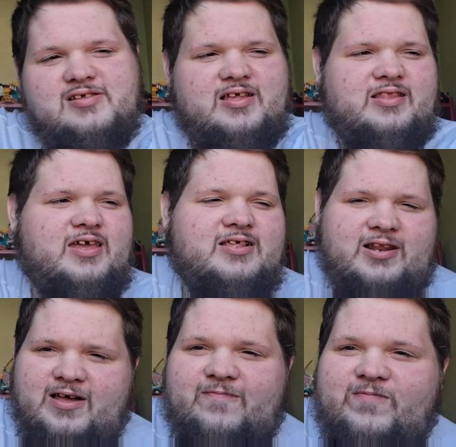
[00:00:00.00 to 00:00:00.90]
Lady's a
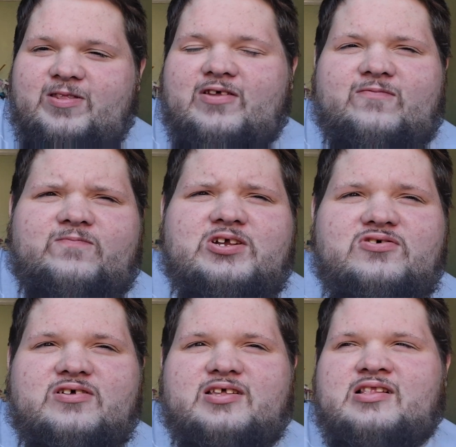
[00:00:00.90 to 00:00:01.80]
lot of fun
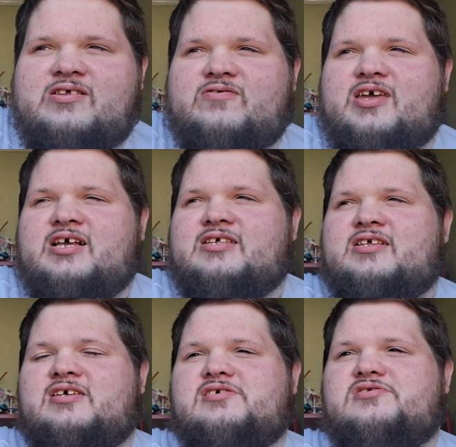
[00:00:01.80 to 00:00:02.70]
little character in
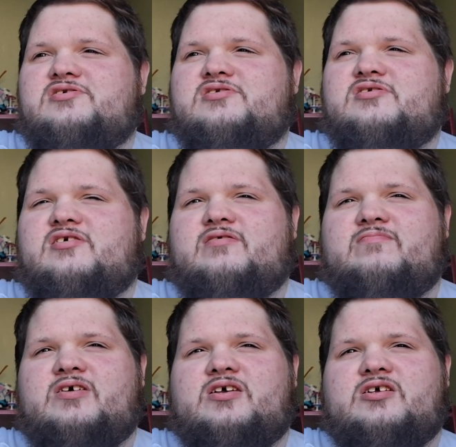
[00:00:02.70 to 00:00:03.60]
it.
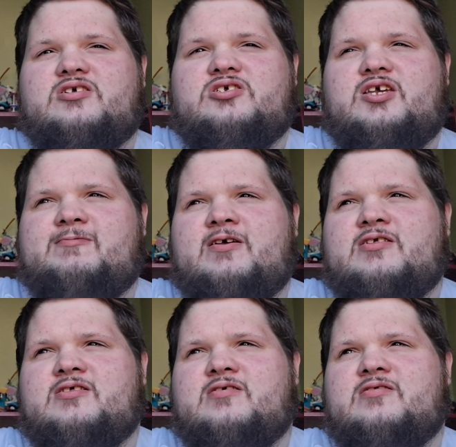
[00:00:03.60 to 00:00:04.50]
Anyway, she
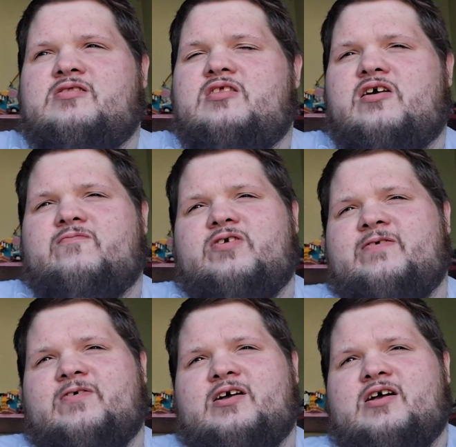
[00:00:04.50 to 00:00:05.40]
seems not ready
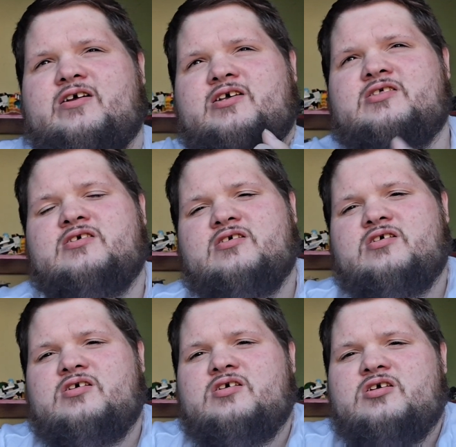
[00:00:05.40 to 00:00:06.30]
for her because
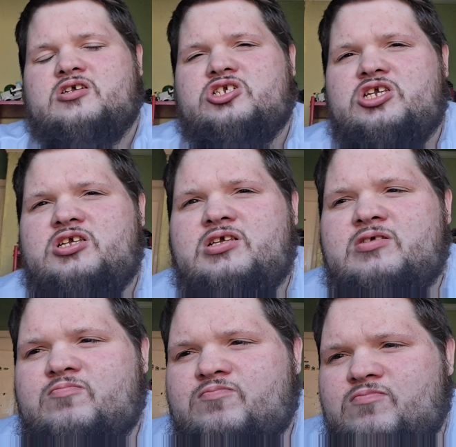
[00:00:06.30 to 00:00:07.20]

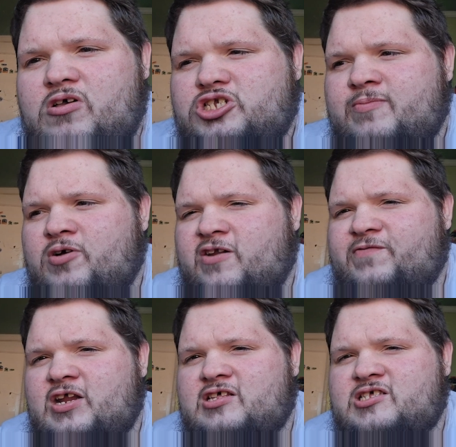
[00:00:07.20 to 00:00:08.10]
she
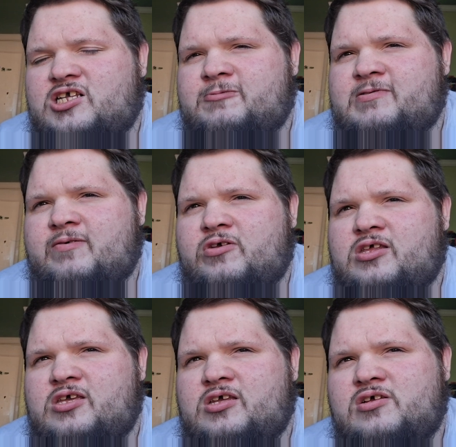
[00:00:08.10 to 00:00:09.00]
modified herself
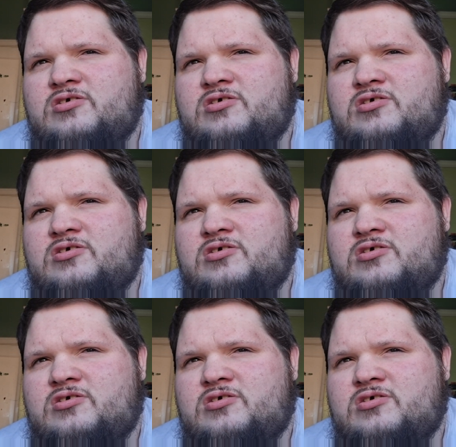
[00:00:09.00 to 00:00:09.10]
specifically.